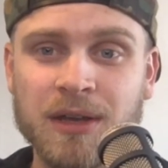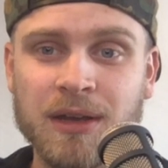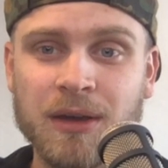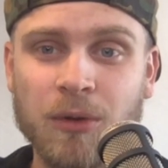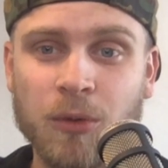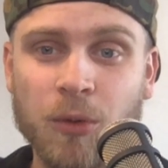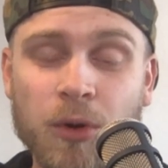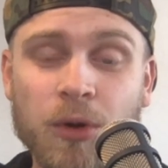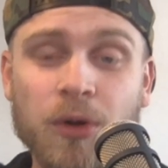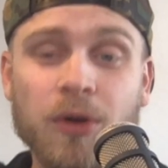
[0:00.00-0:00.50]

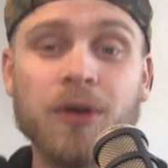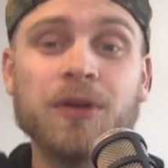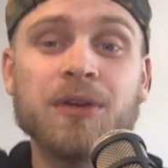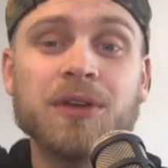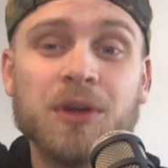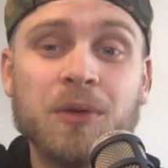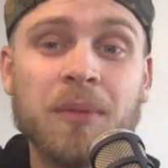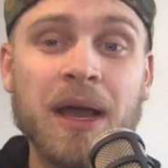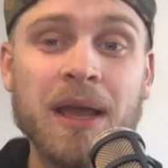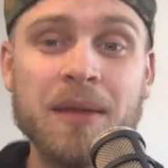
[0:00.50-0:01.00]
Or
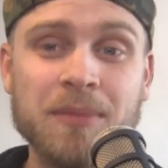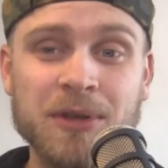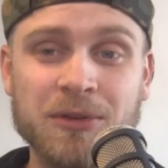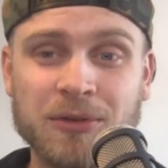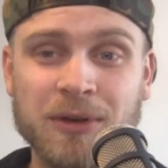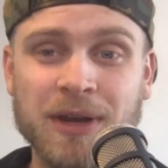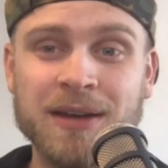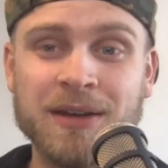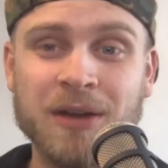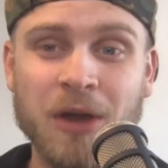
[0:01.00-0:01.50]
you might be
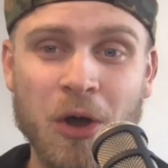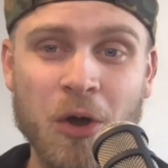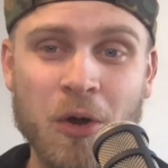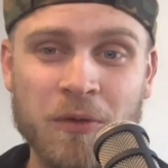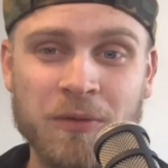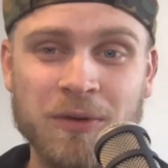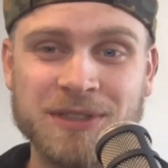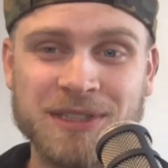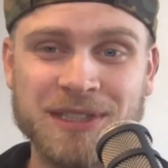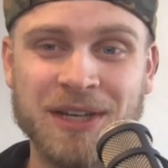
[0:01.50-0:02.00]
trying to
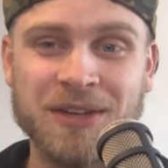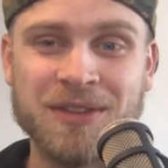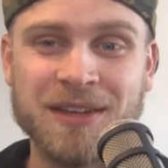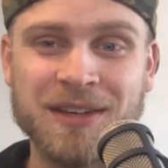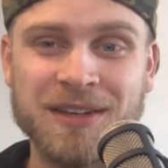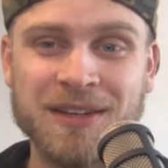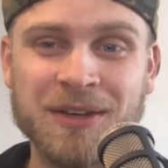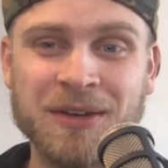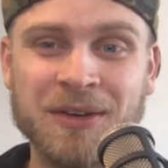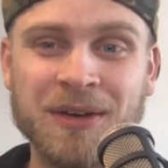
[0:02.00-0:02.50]
oversell the
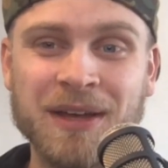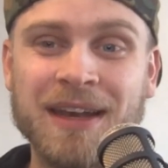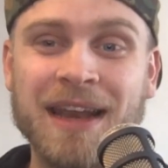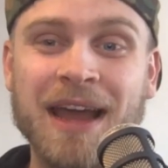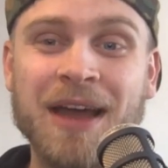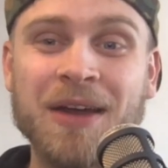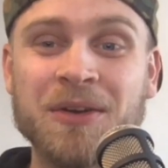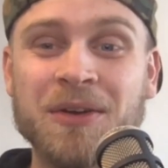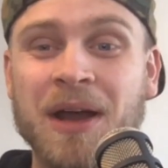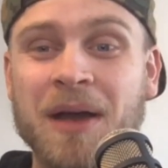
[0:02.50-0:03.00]
deal and
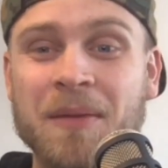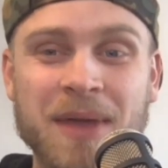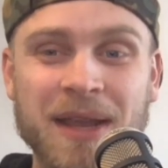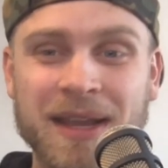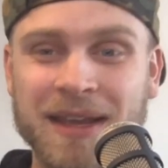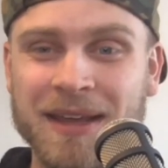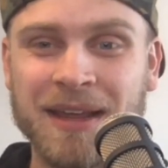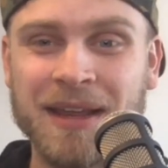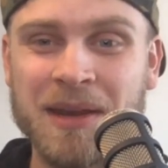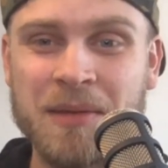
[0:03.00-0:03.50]
now you're not
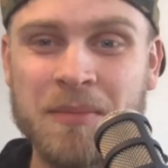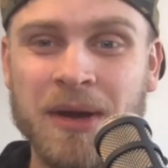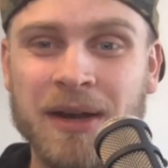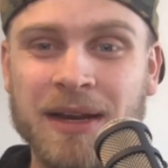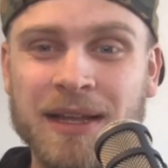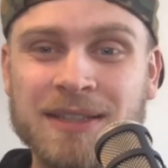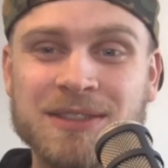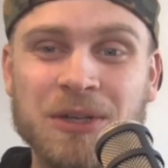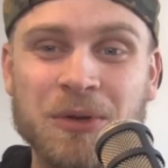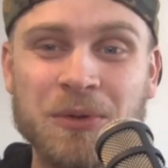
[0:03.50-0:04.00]
making any
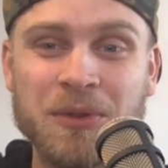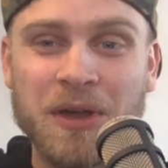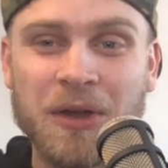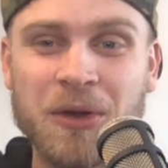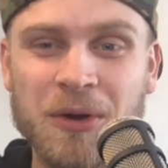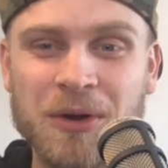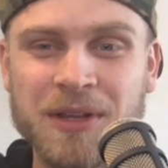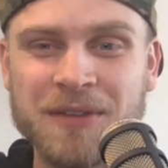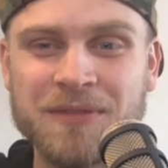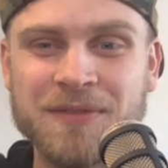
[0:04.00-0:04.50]
money. So the
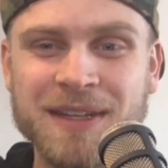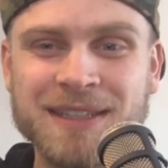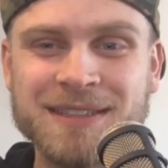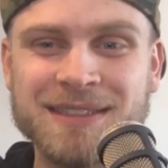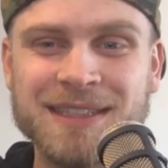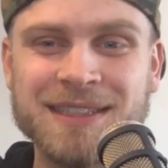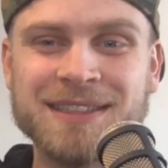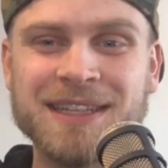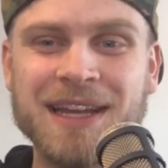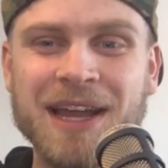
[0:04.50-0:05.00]
goal of
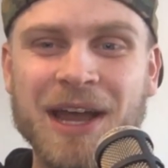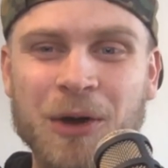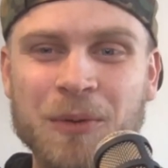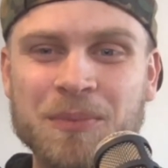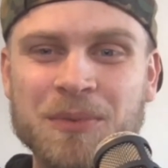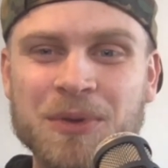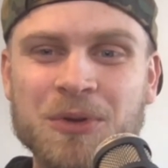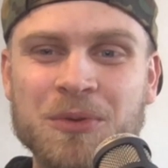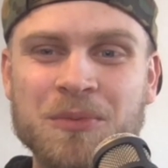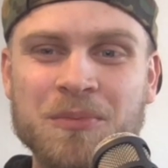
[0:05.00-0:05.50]
this is to
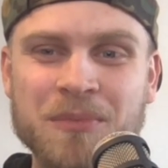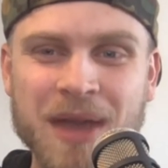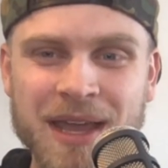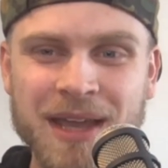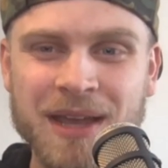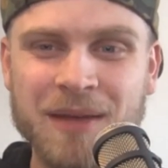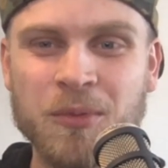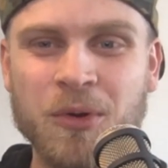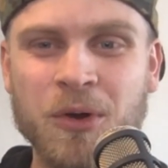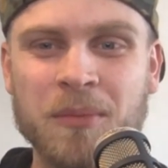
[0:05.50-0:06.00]
help you
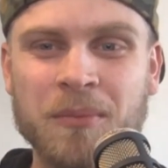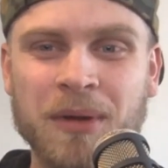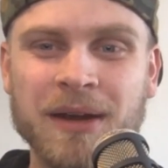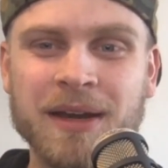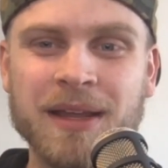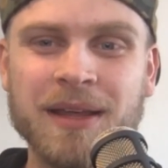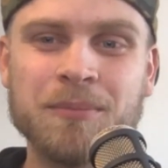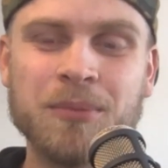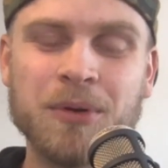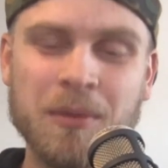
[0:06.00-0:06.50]
make more
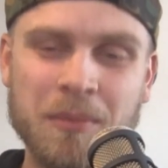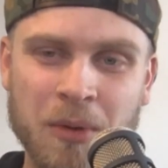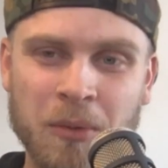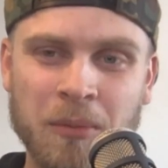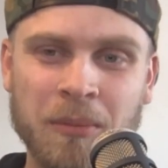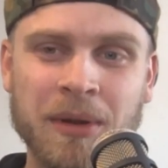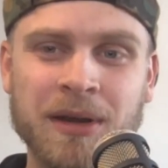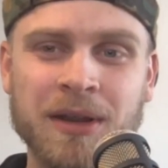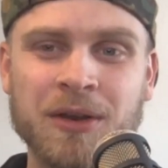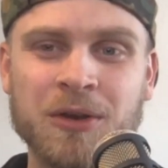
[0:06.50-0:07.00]
money, put more
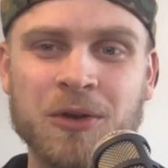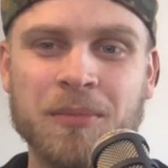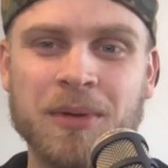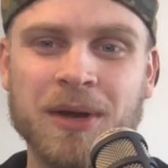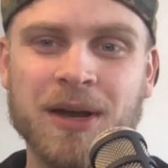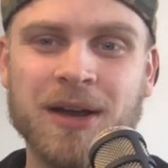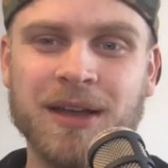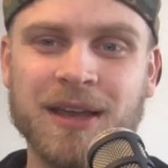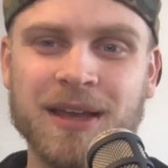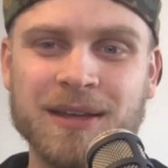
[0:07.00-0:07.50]
money in your
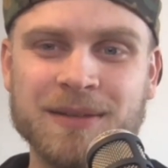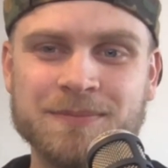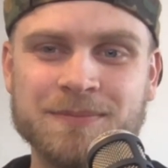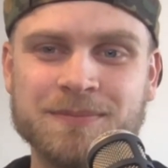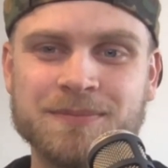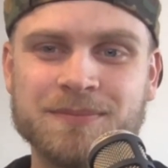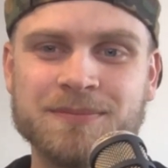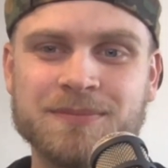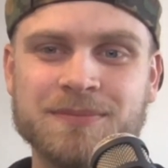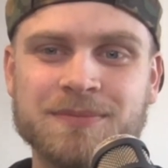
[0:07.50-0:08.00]
pocket.
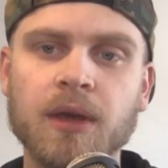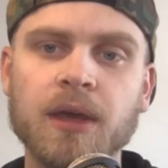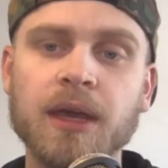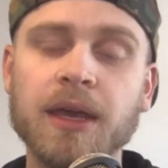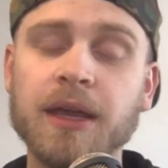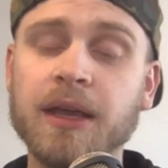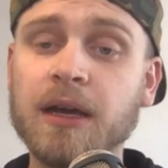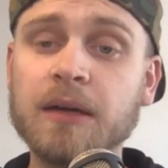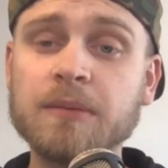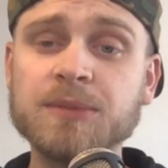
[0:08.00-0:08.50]

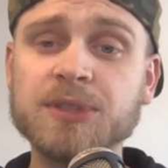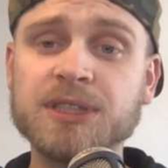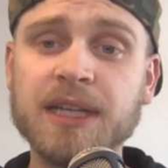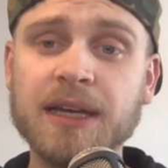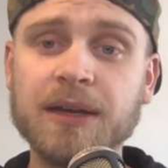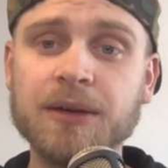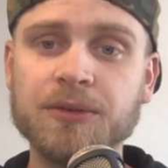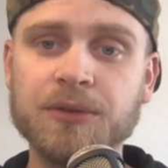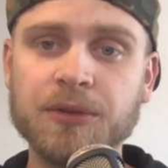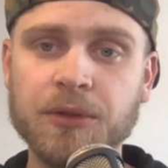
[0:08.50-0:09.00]
It comes
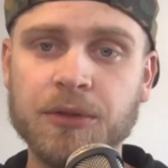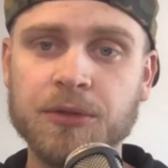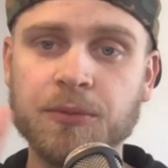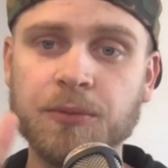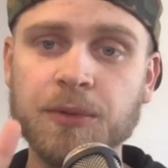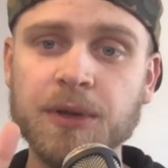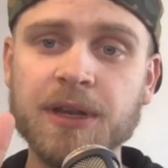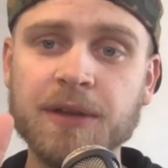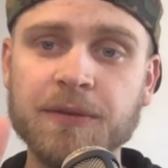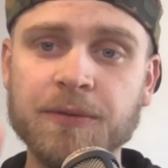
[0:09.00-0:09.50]
down to
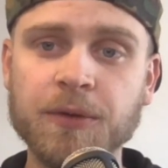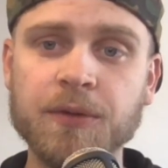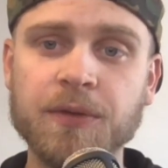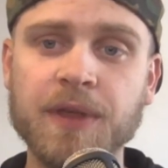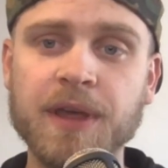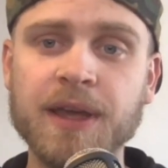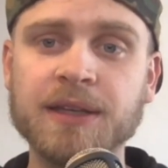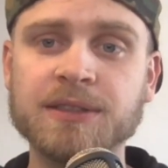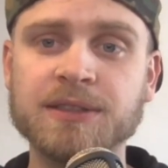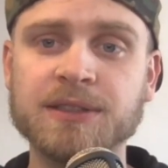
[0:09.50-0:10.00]
three different
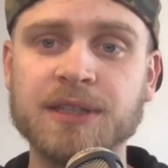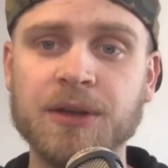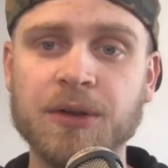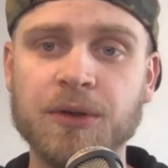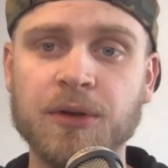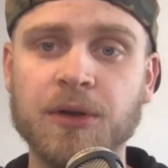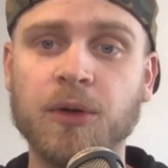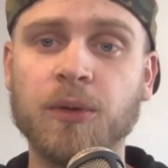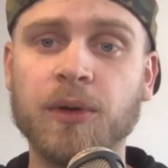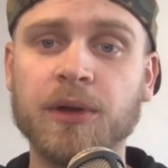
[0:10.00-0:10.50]
things that
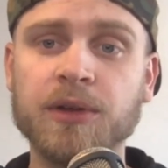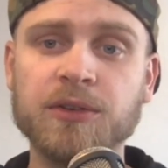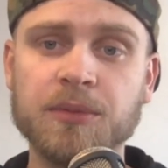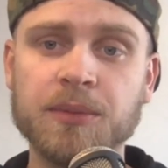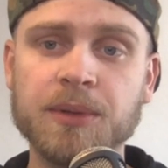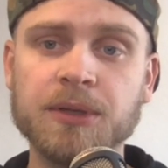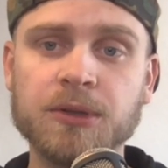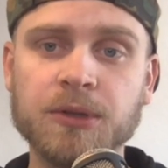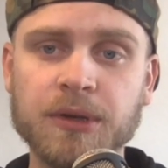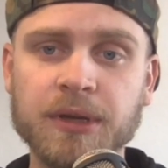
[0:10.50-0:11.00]
you're going to
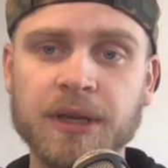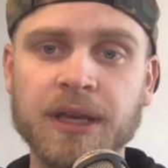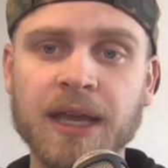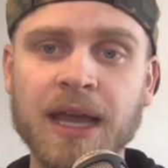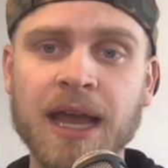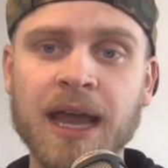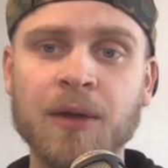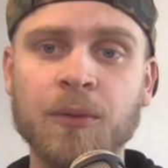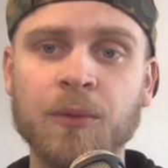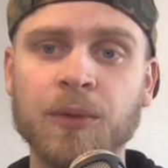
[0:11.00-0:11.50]
be looking
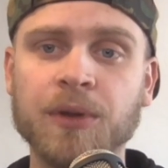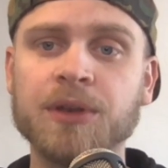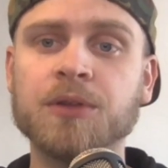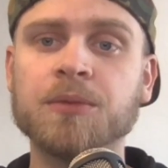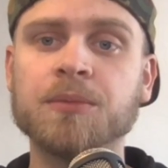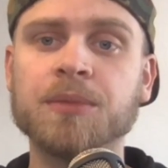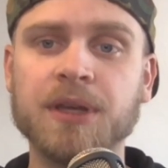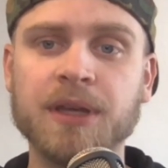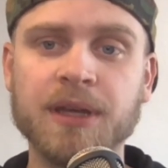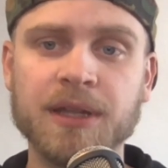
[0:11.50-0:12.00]
at when
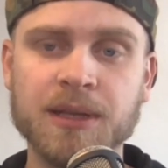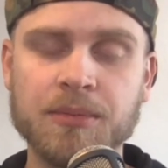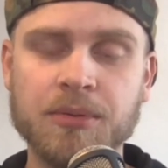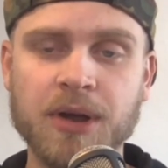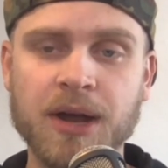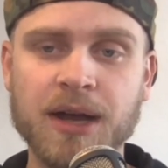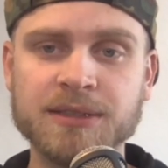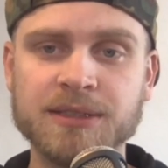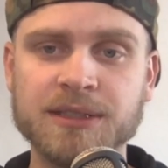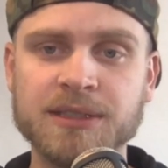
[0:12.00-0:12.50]
you begin the
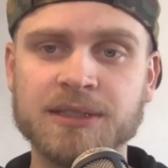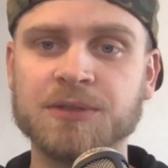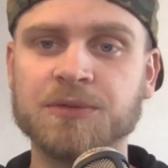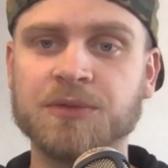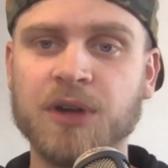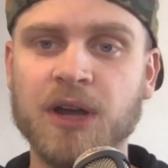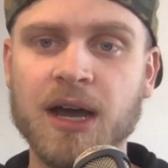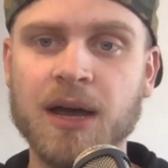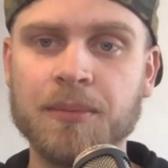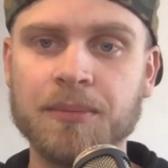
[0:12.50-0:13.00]
process of
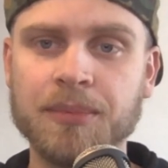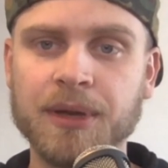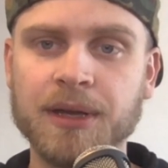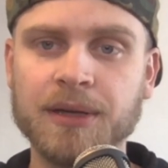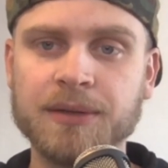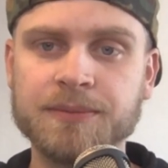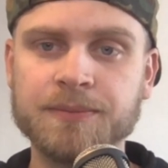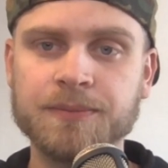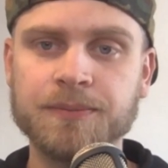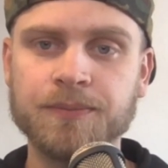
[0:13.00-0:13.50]
comping.